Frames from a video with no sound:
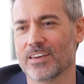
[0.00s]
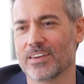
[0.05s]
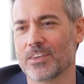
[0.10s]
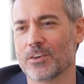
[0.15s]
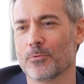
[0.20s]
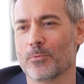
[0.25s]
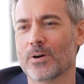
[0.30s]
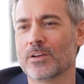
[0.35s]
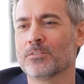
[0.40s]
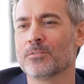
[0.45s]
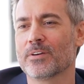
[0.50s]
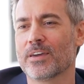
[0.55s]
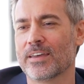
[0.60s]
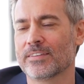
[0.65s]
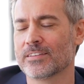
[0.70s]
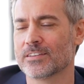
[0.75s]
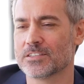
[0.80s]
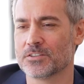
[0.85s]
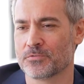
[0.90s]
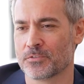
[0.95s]
You want to
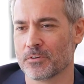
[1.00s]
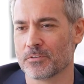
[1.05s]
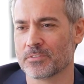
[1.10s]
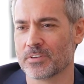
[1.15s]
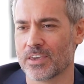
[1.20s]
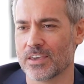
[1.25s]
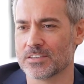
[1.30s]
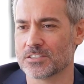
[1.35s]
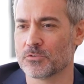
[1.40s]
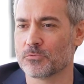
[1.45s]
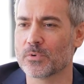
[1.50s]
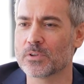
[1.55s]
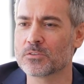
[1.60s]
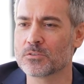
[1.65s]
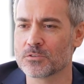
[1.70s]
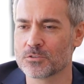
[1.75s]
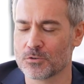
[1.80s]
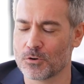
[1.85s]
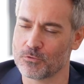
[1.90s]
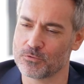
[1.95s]
get a difficult case. You want
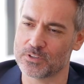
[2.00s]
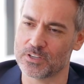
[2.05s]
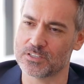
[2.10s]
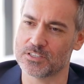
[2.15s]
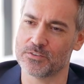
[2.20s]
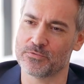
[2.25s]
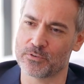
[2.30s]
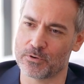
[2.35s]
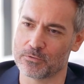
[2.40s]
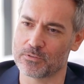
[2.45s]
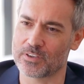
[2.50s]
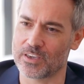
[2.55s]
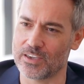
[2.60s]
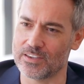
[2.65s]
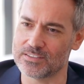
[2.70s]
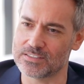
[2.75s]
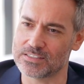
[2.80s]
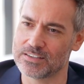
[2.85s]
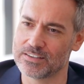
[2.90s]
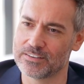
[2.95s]
to solve the difficult
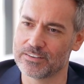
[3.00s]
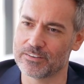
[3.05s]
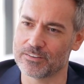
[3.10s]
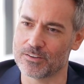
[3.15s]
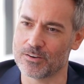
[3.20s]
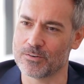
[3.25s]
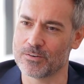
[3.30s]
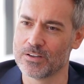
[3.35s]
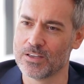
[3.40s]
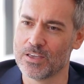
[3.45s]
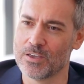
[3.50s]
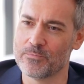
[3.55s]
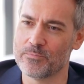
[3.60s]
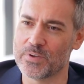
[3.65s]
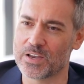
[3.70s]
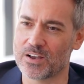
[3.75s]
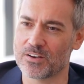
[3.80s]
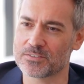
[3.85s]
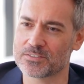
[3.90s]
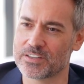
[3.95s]
case, you know,
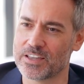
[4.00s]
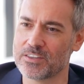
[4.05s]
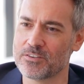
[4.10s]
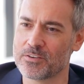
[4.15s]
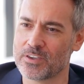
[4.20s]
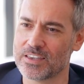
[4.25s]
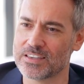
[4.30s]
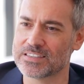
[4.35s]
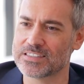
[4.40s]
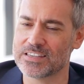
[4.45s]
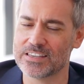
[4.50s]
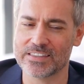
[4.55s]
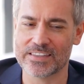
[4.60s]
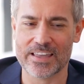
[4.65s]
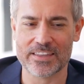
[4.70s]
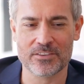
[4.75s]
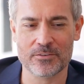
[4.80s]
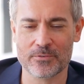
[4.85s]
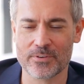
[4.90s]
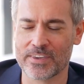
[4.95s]
because then you can see
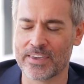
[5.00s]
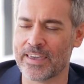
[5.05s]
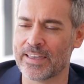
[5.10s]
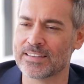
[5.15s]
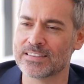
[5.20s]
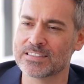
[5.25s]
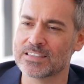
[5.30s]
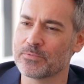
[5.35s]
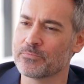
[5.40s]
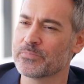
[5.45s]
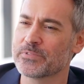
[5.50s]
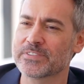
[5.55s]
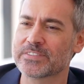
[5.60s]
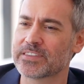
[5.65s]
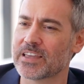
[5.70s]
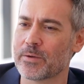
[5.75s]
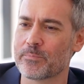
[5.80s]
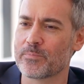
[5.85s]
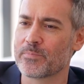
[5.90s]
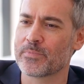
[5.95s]
that you get some
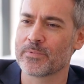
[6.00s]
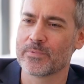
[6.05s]
step